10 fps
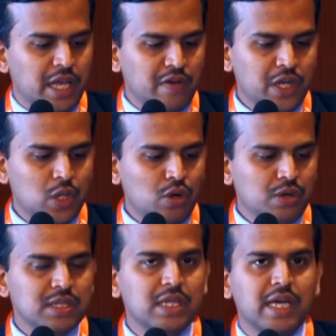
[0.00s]
even
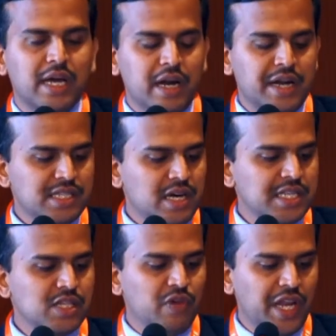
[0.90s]
though the thyroid
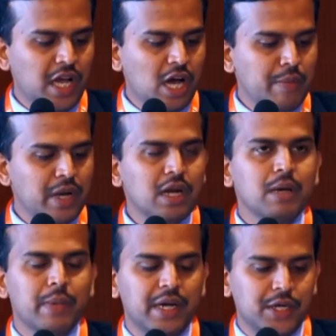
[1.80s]
disorders are very common,
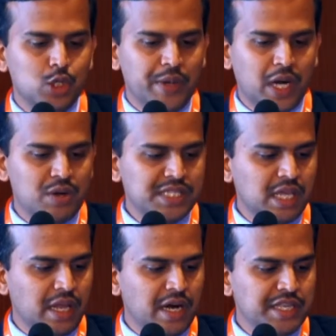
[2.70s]
but tuberculous
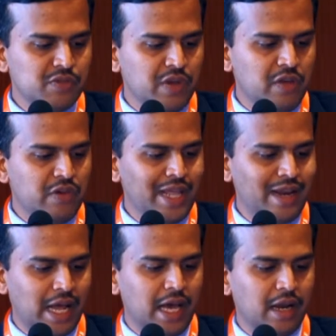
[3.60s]
thyroid is very, very
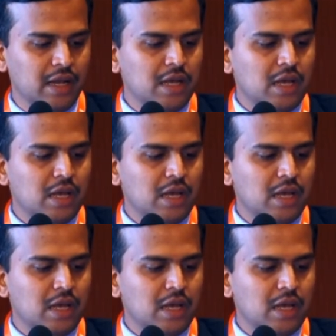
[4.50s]
rare.